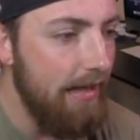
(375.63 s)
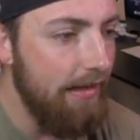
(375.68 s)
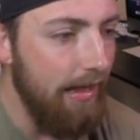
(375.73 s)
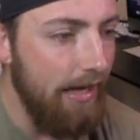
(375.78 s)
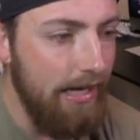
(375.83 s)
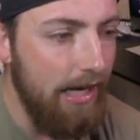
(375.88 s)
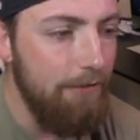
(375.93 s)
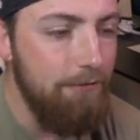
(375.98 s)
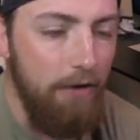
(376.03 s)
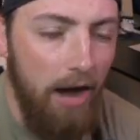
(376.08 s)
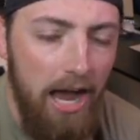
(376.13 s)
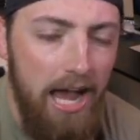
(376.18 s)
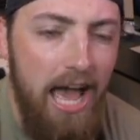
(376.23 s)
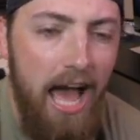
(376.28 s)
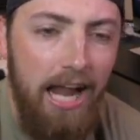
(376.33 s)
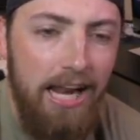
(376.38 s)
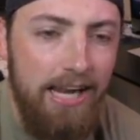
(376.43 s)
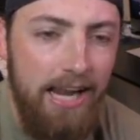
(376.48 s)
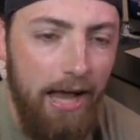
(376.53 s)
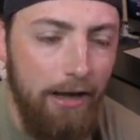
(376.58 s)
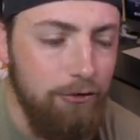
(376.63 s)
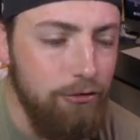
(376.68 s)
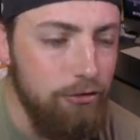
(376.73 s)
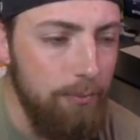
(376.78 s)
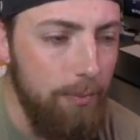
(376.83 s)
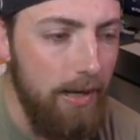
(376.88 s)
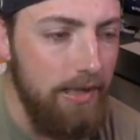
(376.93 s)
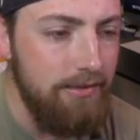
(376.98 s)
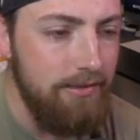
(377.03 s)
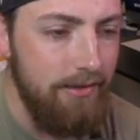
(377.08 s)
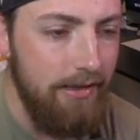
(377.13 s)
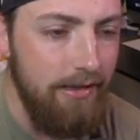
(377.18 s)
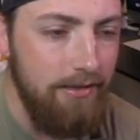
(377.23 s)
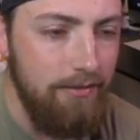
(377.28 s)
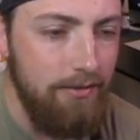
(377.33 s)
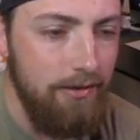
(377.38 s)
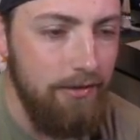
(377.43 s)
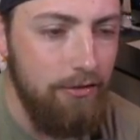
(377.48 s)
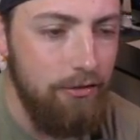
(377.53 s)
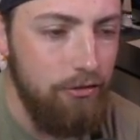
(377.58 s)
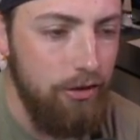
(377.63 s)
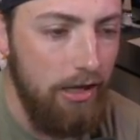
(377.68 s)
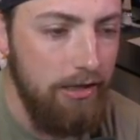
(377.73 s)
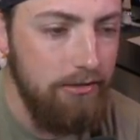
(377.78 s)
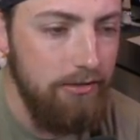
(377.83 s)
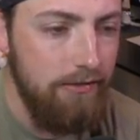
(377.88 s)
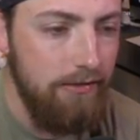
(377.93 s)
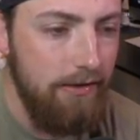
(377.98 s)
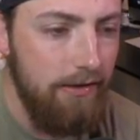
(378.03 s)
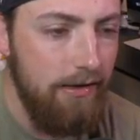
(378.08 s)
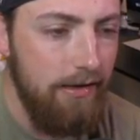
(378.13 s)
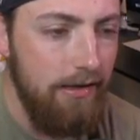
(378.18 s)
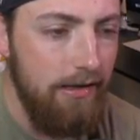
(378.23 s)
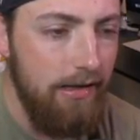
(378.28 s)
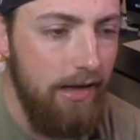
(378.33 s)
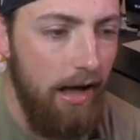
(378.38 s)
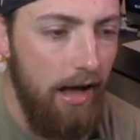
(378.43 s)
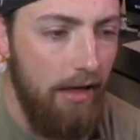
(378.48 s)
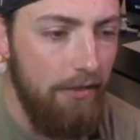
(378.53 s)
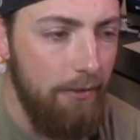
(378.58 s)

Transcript: Like, have I had an extra base hit since changing the